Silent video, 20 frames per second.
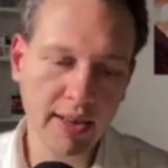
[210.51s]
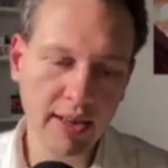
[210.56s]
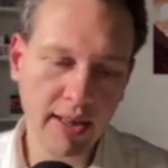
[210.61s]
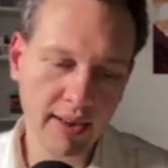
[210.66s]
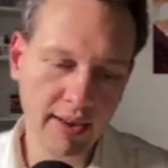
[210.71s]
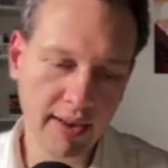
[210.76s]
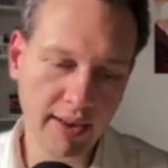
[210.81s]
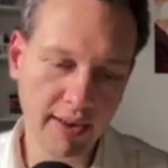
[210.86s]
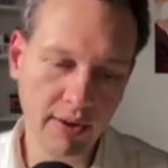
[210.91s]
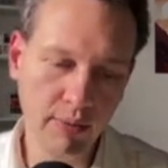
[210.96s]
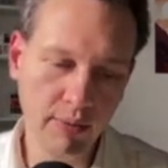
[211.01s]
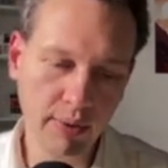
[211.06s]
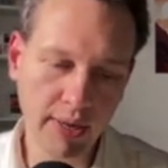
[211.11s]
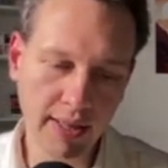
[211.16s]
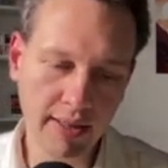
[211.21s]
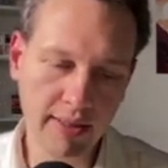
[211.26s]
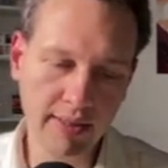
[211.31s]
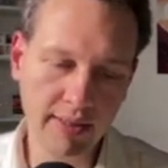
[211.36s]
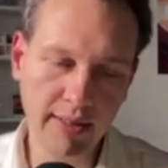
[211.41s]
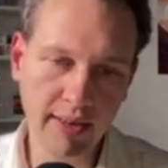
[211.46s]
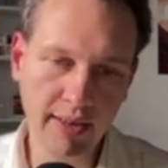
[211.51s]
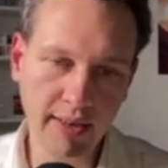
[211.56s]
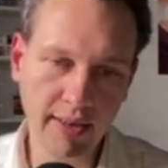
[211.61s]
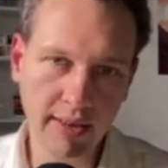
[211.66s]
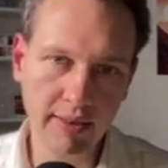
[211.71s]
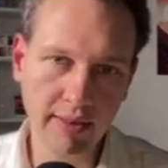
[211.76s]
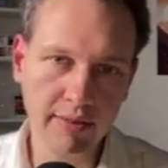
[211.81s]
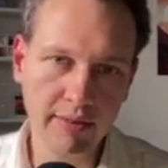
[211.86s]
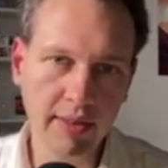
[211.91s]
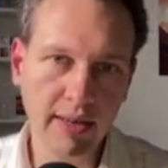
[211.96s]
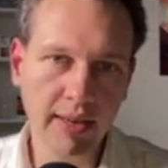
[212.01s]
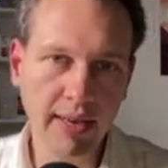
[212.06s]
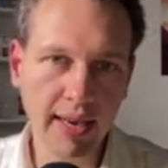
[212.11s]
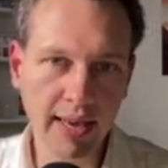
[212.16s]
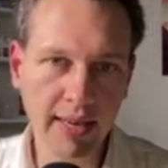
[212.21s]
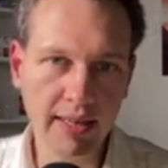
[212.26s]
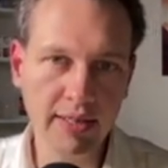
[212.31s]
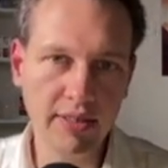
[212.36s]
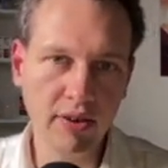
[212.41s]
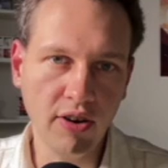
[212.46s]
uh, with the
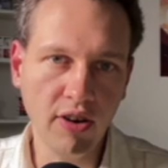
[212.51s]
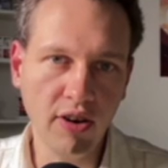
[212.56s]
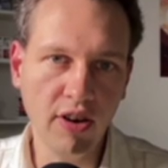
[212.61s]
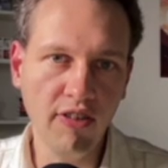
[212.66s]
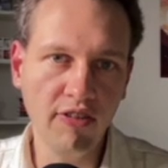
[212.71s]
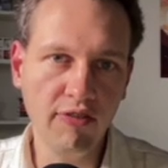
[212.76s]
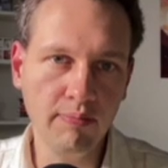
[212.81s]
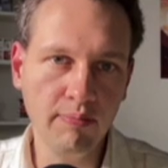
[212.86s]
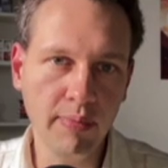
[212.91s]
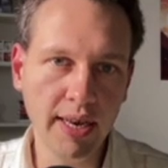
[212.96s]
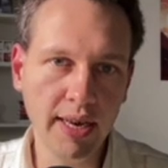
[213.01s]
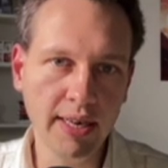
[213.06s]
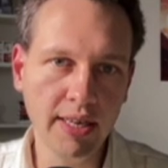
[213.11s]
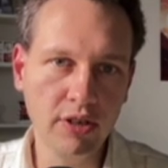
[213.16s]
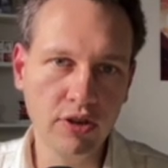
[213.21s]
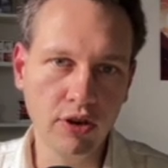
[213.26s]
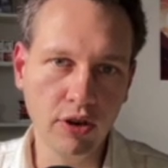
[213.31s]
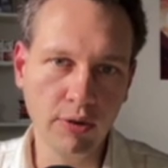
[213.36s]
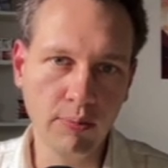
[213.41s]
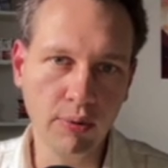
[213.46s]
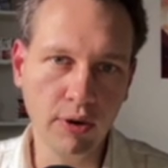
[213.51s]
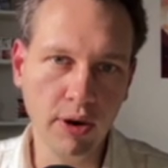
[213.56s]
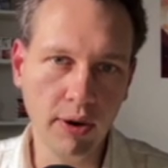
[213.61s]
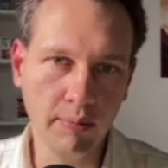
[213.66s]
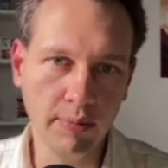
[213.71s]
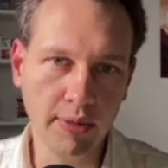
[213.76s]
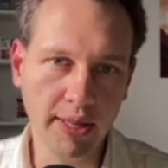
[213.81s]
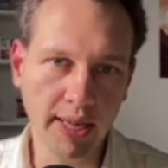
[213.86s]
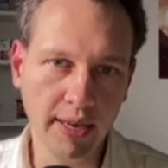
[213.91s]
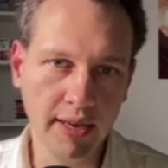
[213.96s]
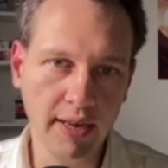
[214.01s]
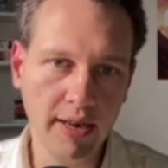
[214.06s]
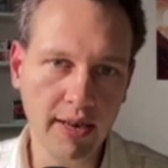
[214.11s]
case of many shot prompting.